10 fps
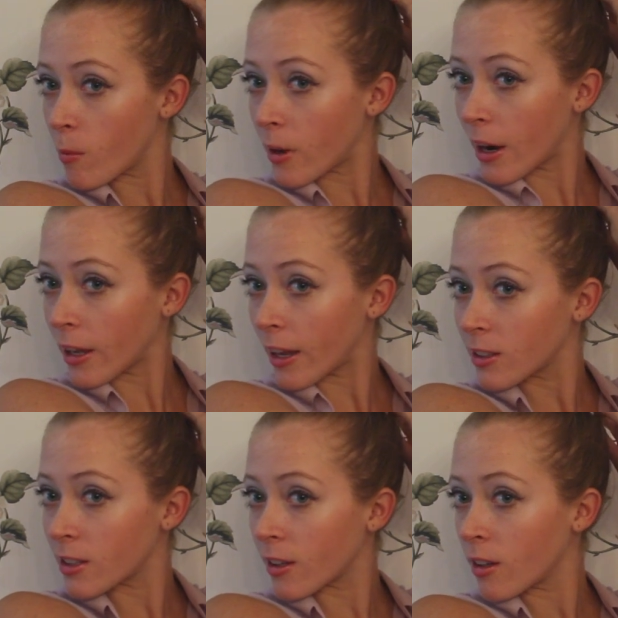but I like
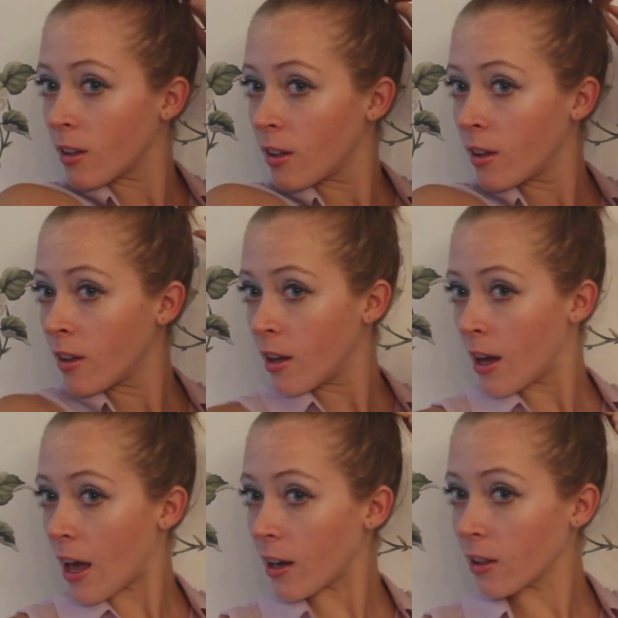to
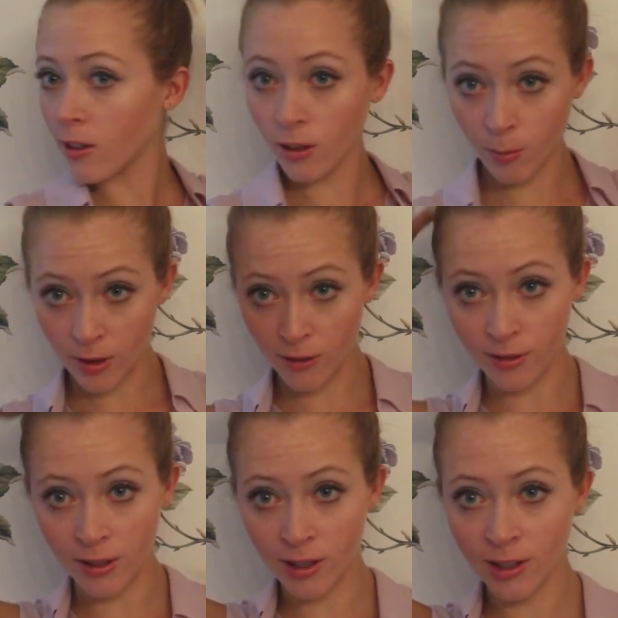add a little bit of
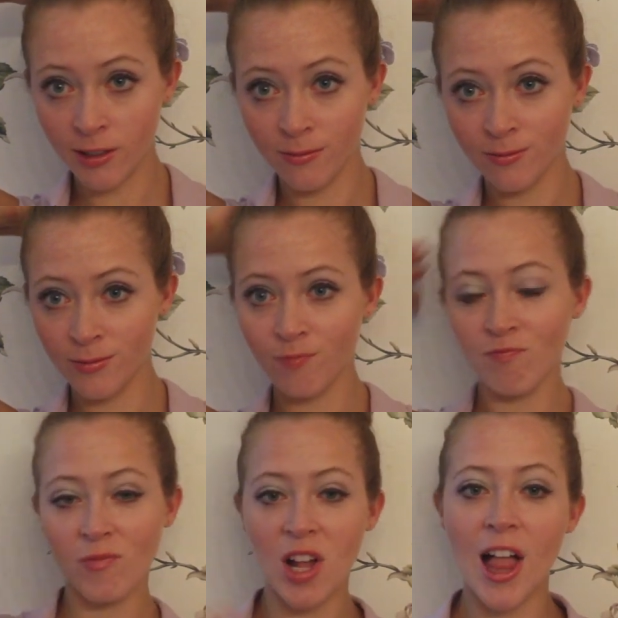a
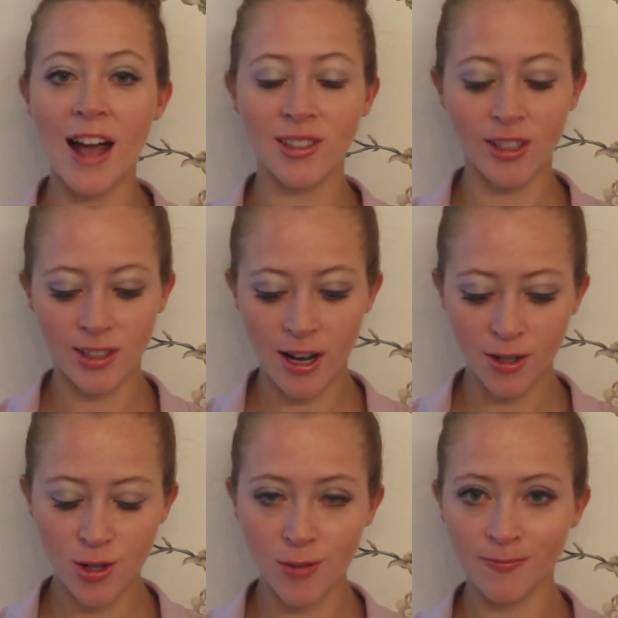classic
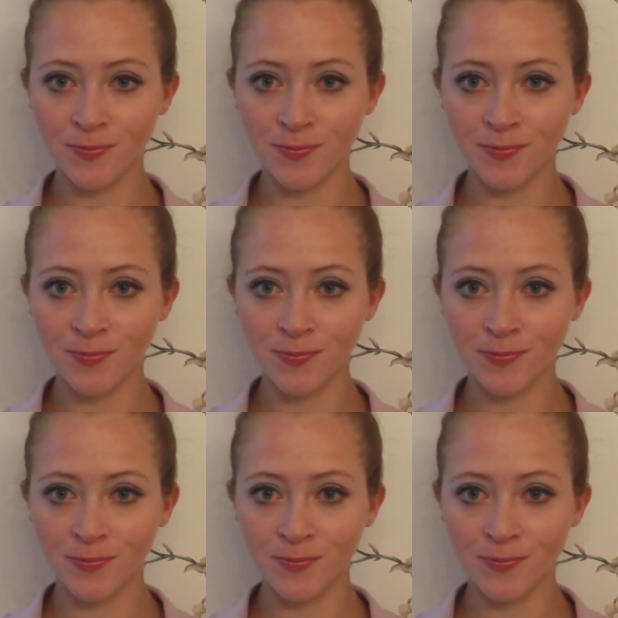touch.